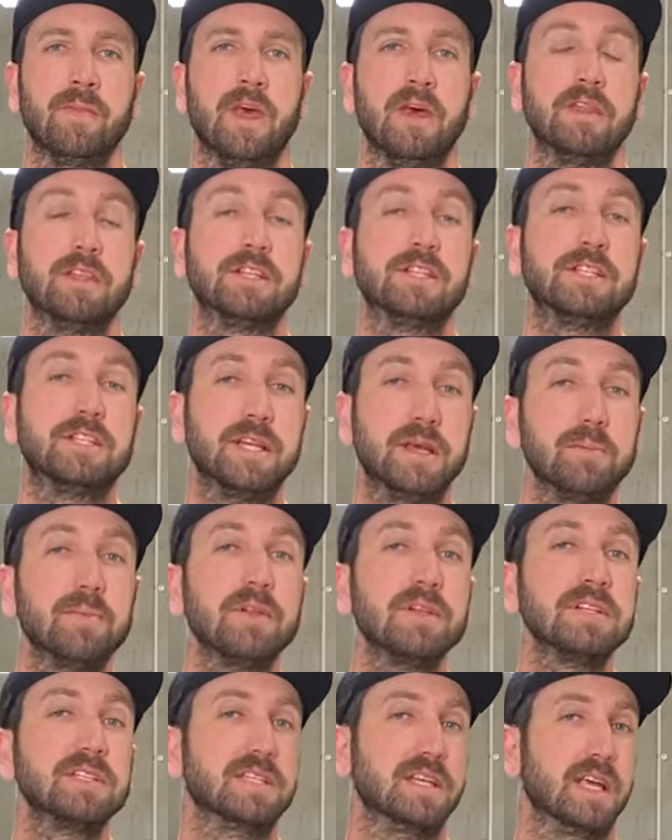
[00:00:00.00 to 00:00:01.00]
The
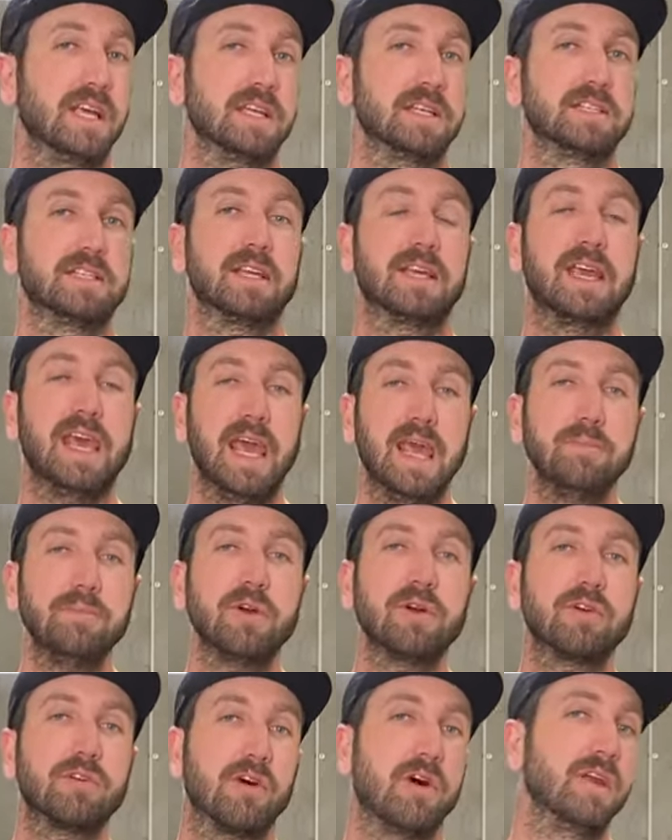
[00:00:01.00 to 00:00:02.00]
simplest thing is to keep
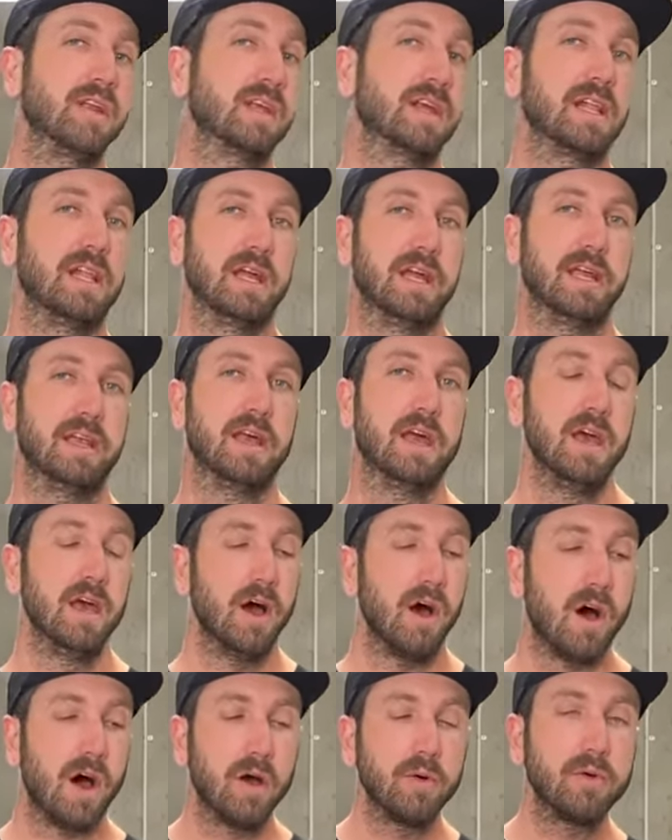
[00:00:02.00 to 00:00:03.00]
your grinder clean.
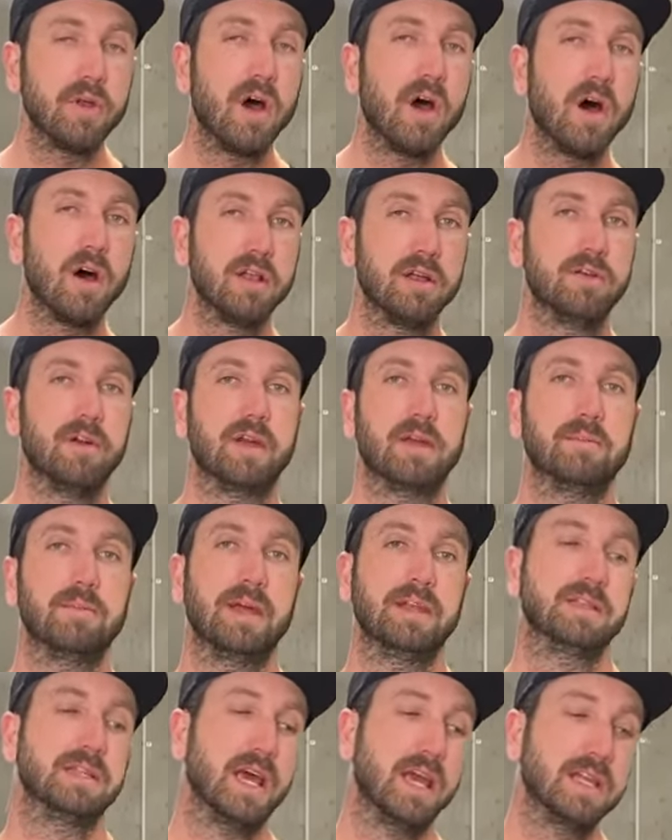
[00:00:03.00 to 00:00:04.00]
I would highly
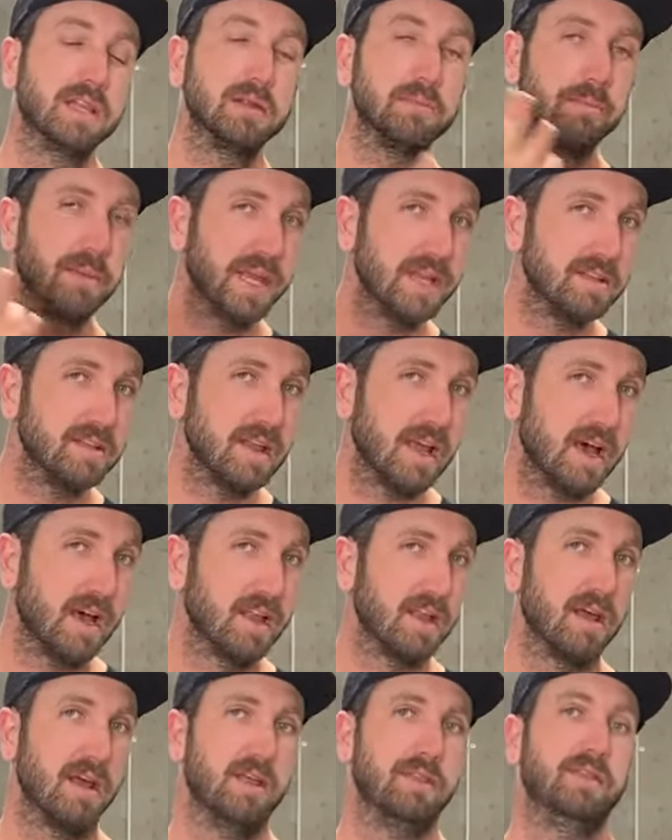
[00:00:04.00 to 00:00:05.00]
recommend taking the beans out
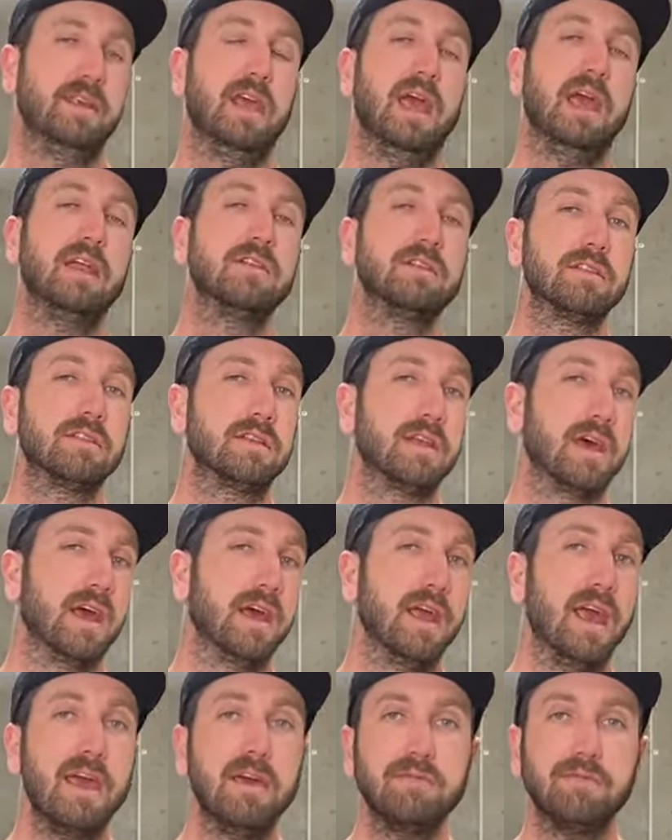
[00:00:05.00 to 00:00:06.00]
at the end of the day,
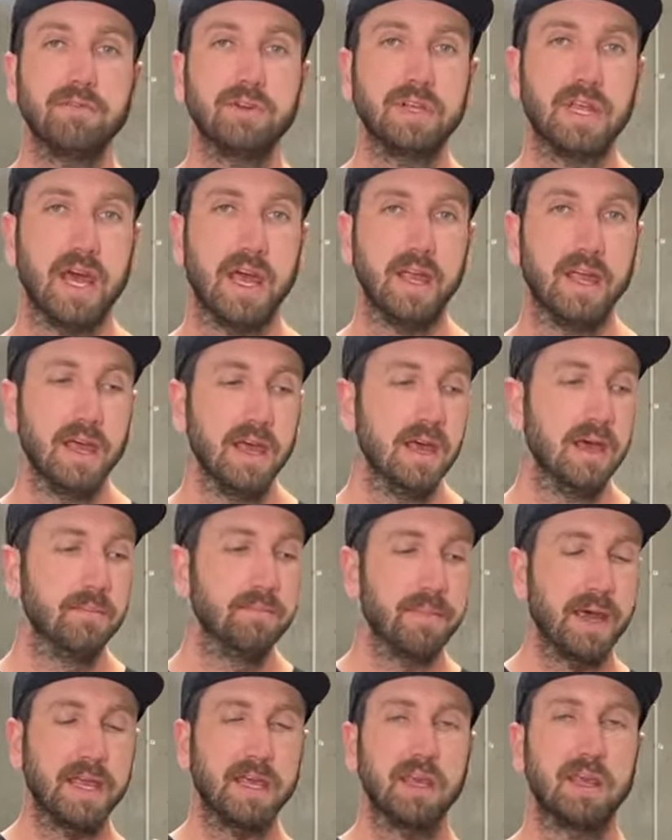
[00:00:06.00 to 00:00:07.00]
every day,
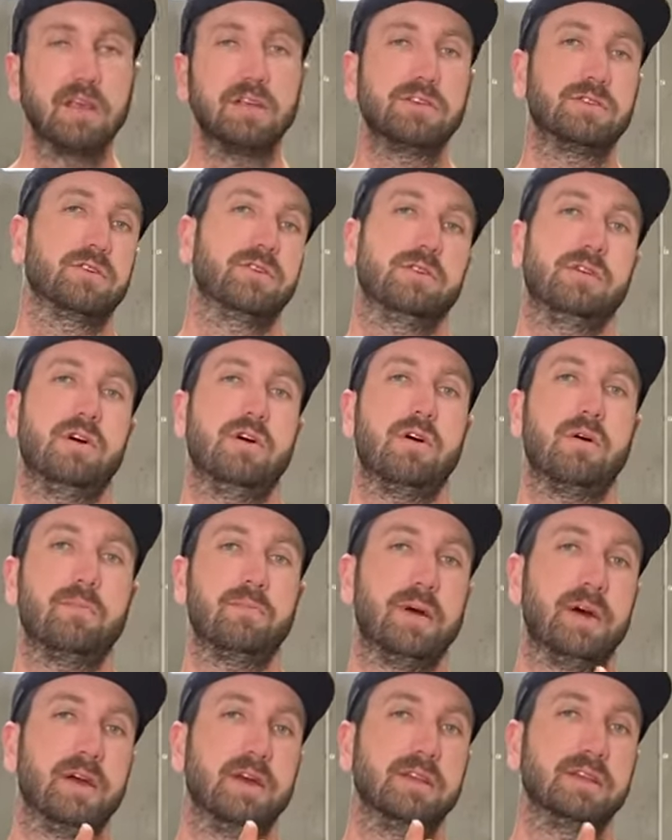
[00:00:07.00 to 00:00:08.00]
making sure your
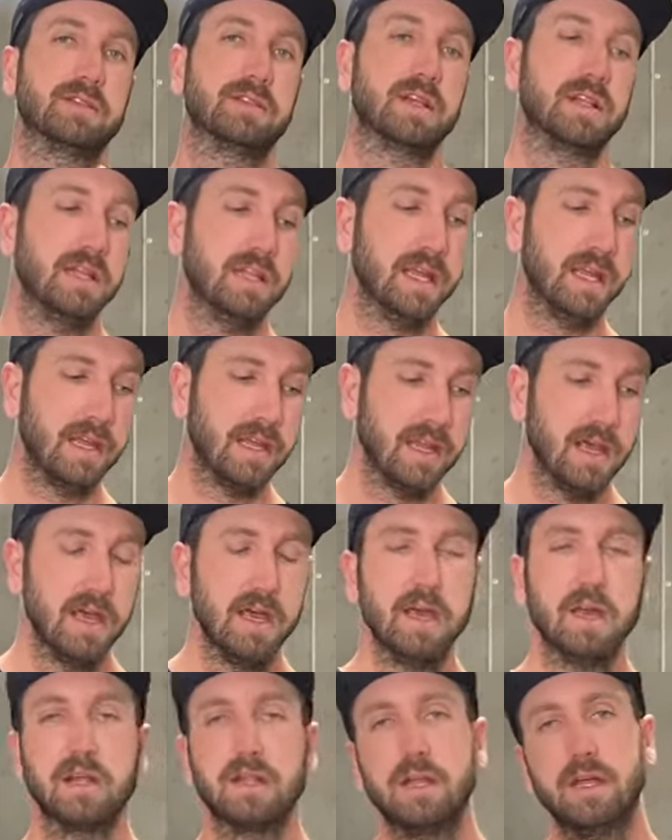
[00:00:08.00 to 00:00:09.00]
hopper is clean,
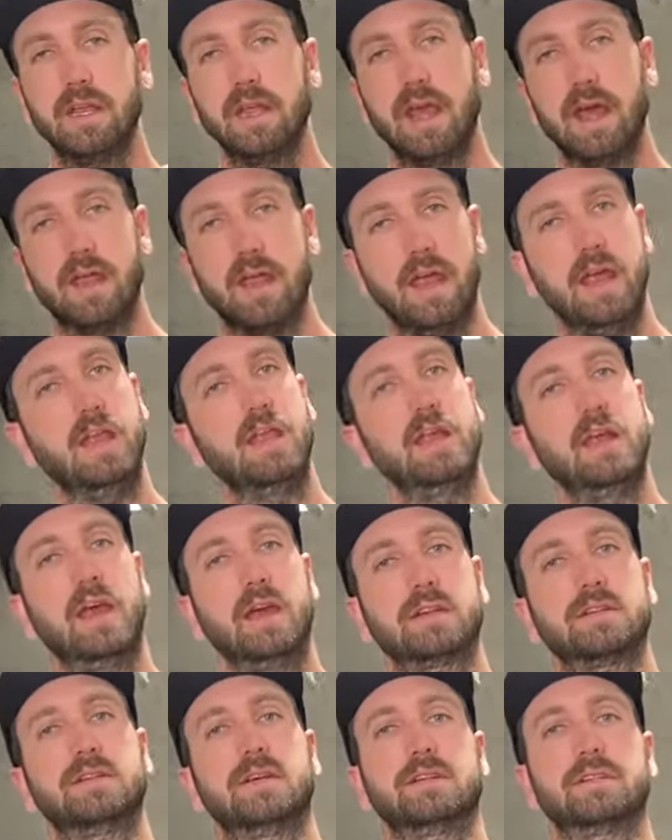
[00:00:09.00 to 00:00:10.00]
cleaning out any
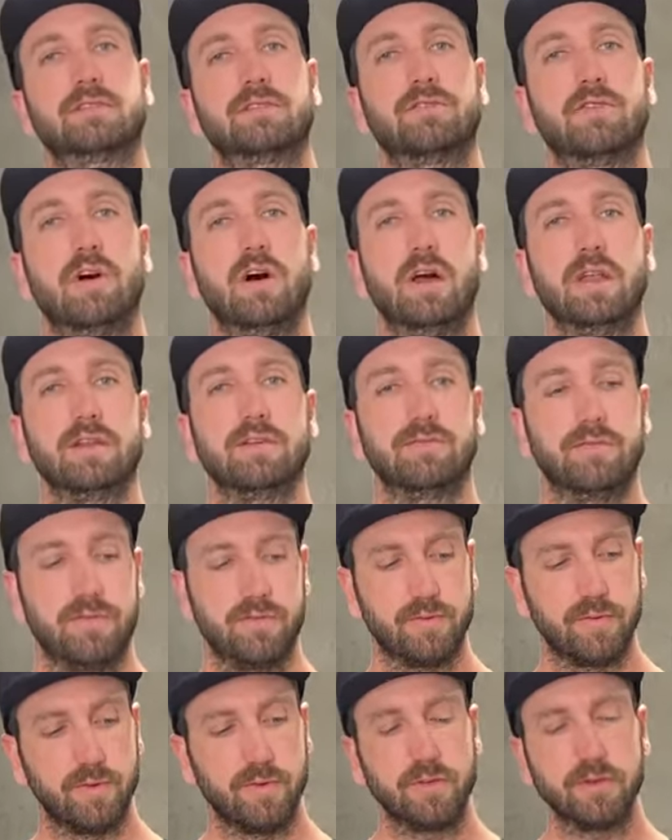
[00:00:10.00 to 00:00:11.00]
excess grind
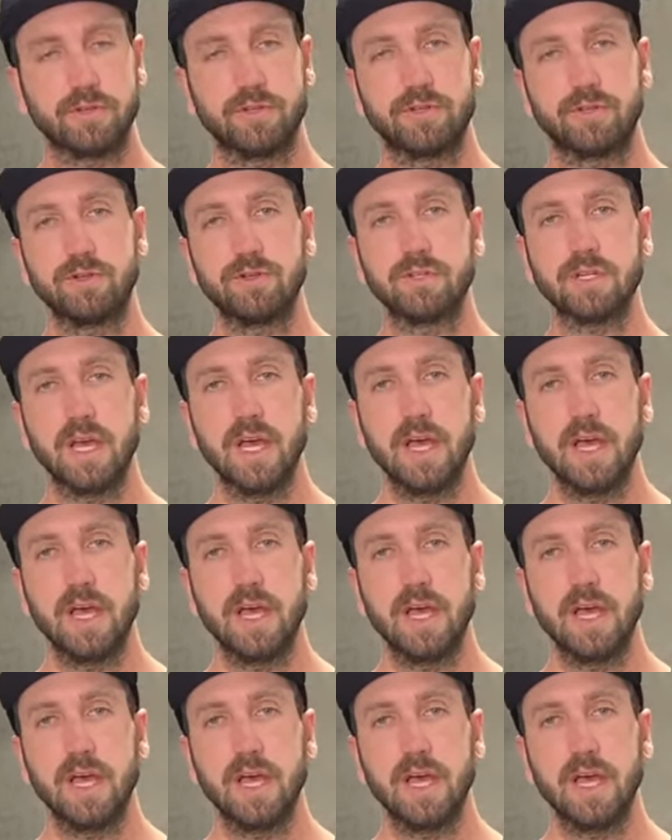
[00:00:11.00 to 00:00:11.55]
through the chute.